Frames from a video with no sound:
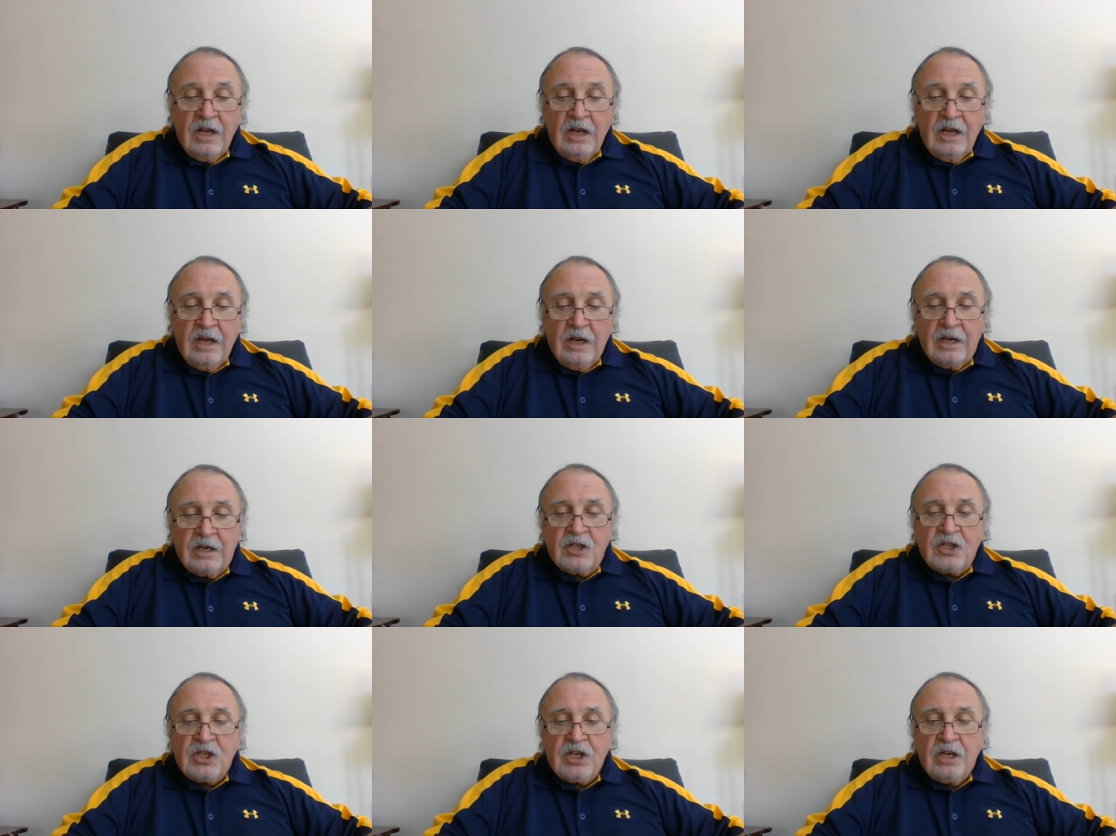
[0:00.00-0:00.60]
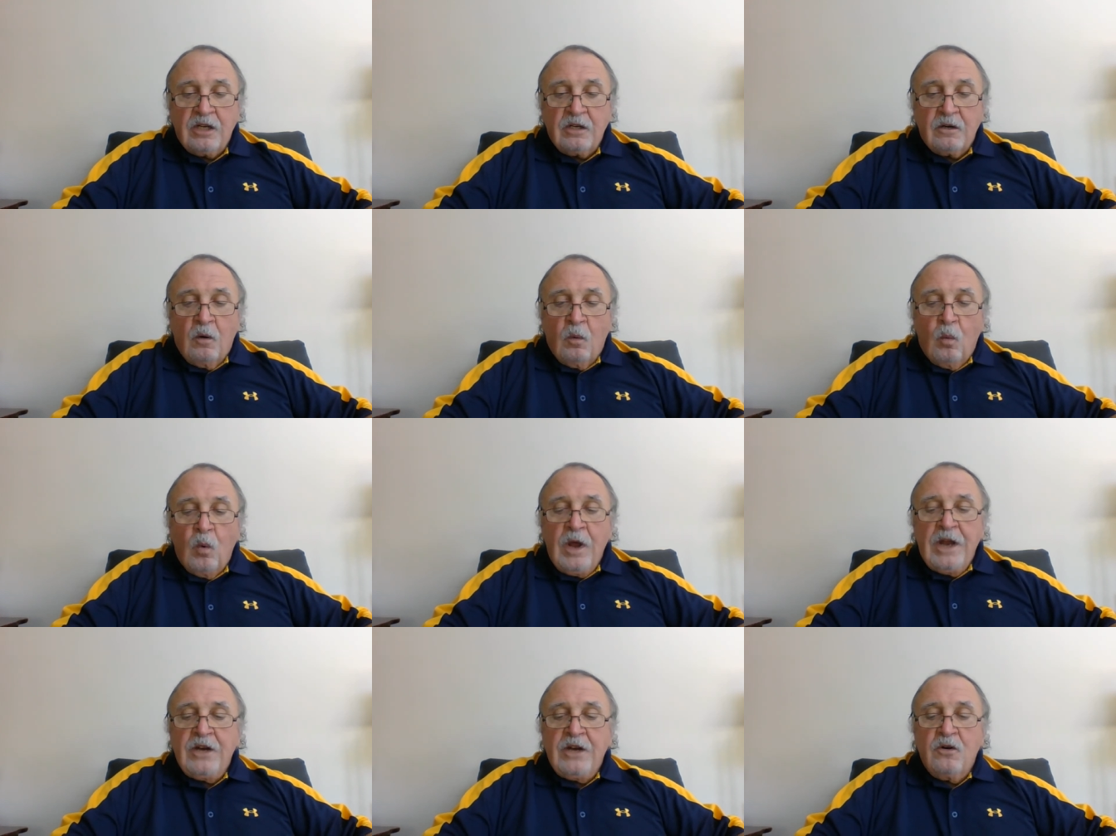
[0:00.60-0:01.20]
And he sent a
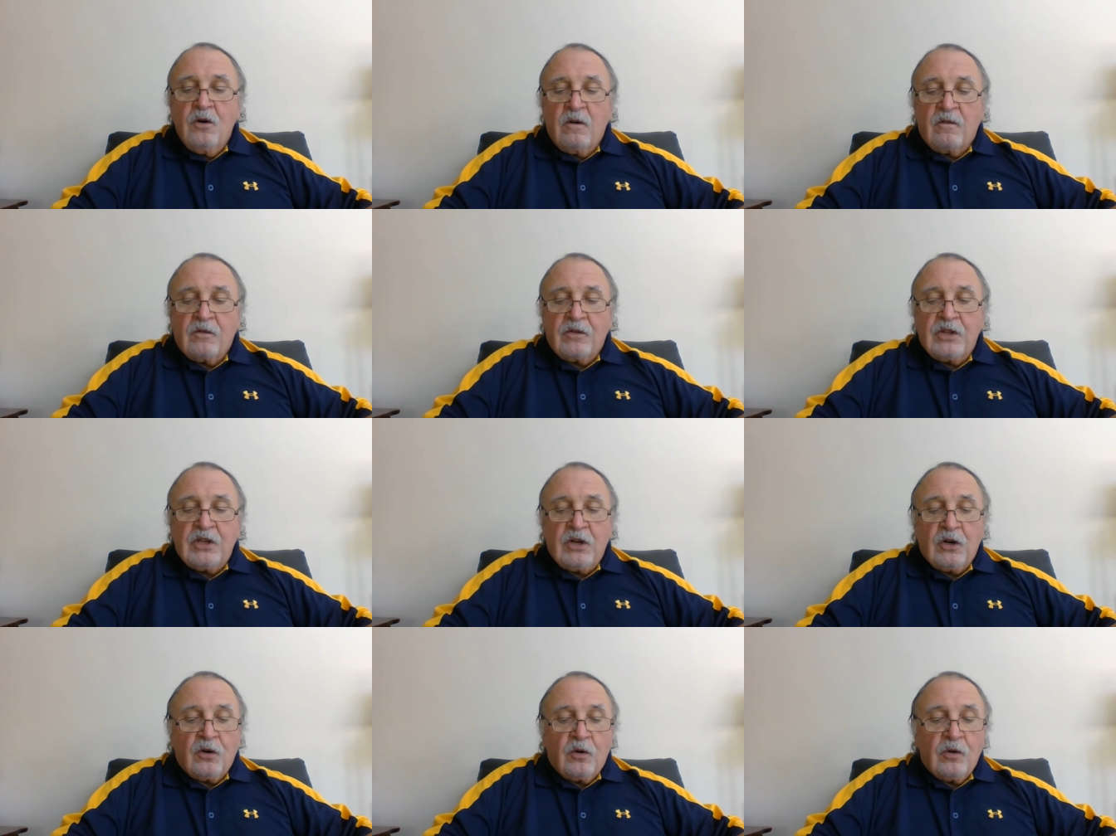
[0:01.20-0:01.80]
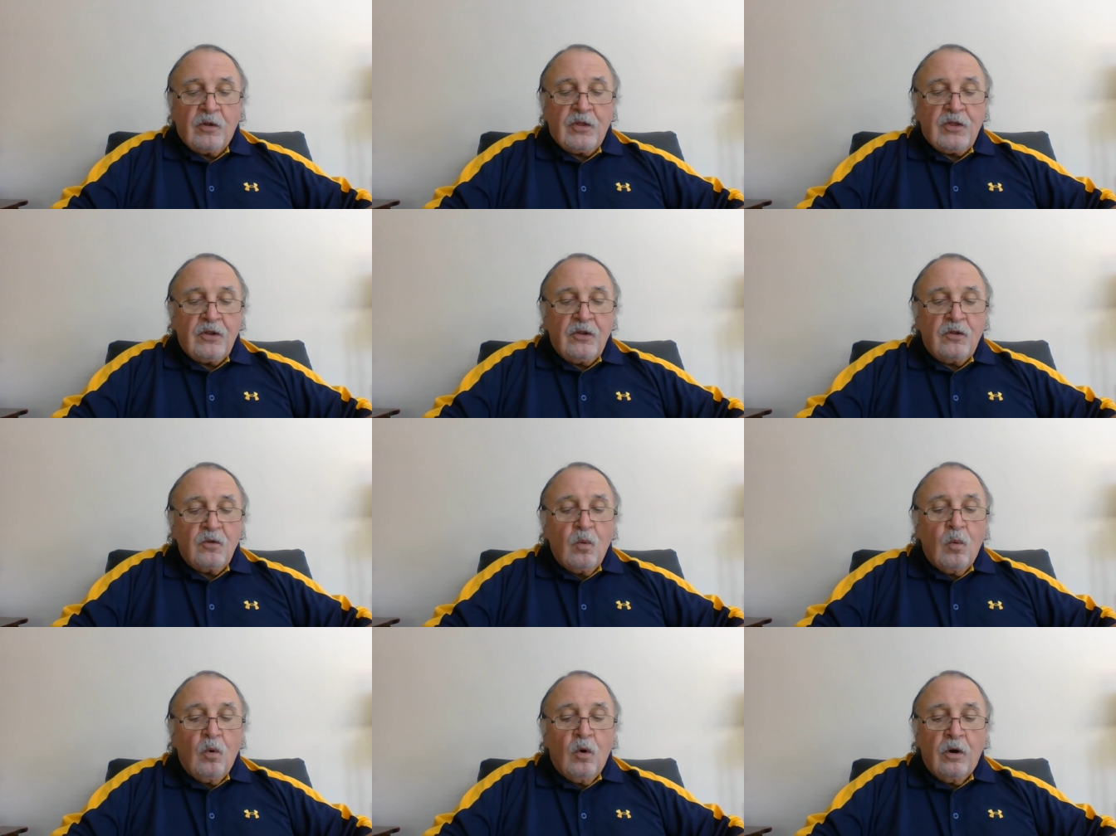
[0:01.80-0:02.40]
wind over the earth, and
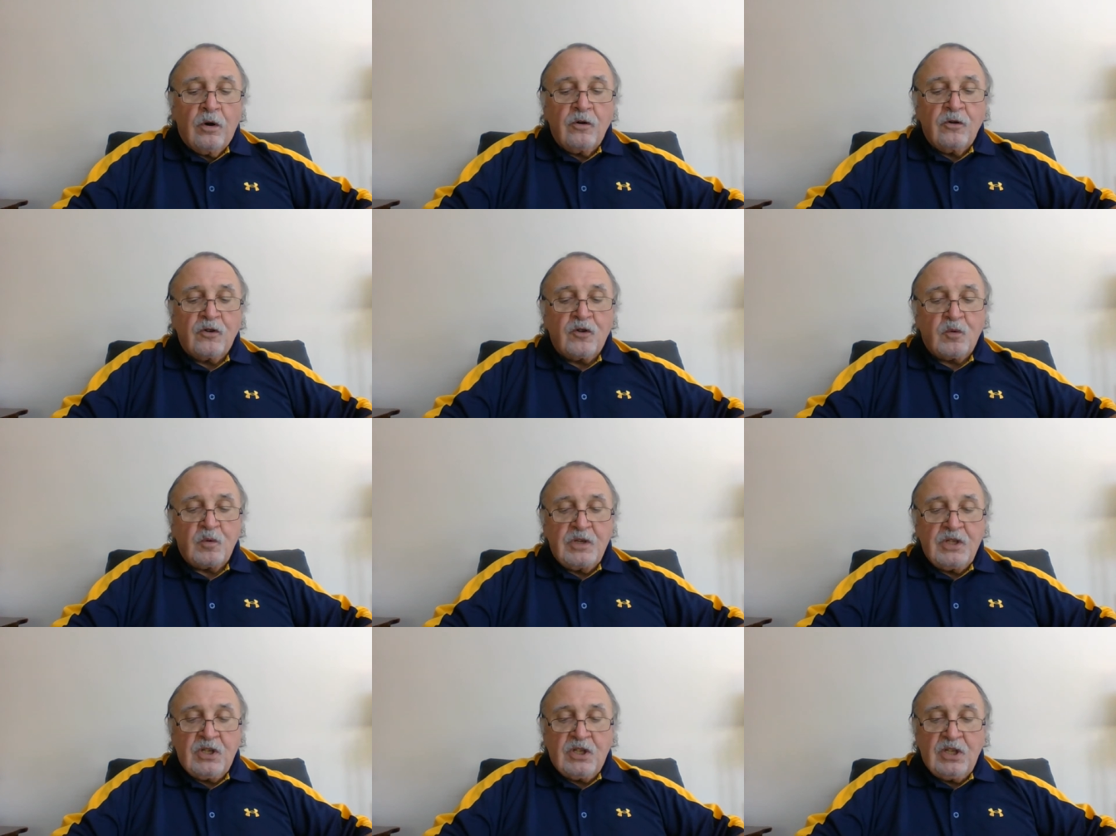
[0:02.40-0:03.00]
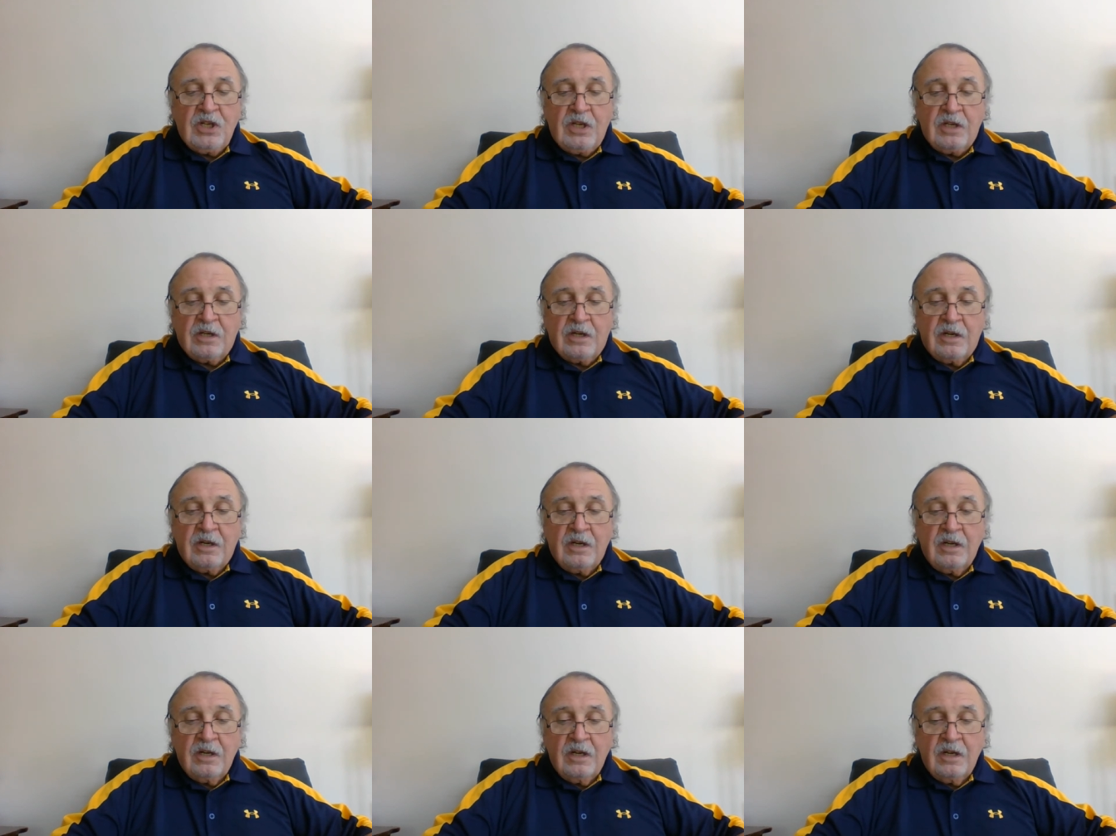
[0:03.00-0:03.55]
the waters receded.